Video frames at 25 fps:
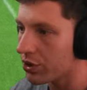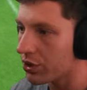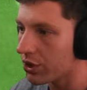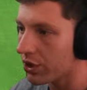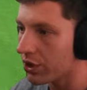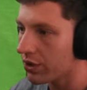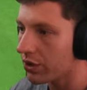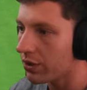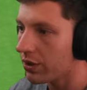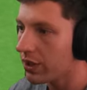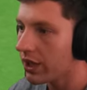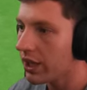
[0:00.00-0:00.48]

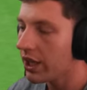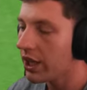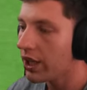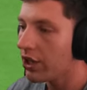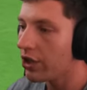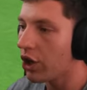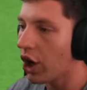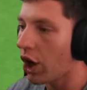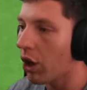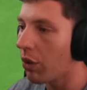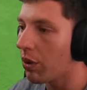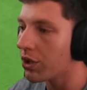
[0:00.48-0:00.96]
Portugal.
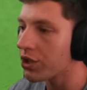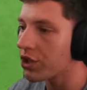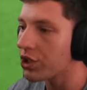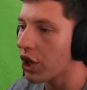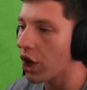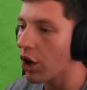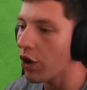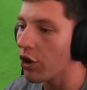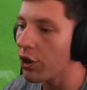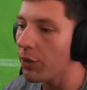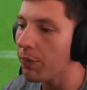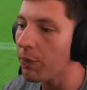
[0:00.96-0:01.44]
No one
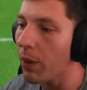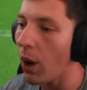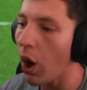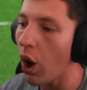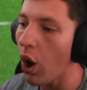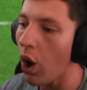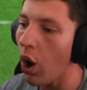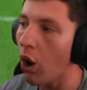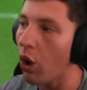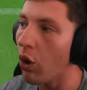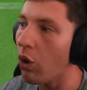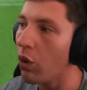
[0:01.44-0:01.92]
wants to go to the
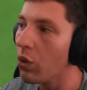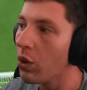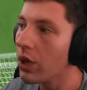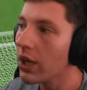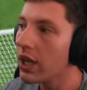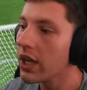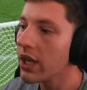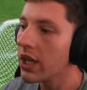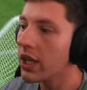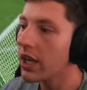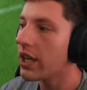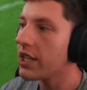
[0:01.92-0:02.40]
ball.
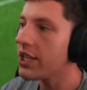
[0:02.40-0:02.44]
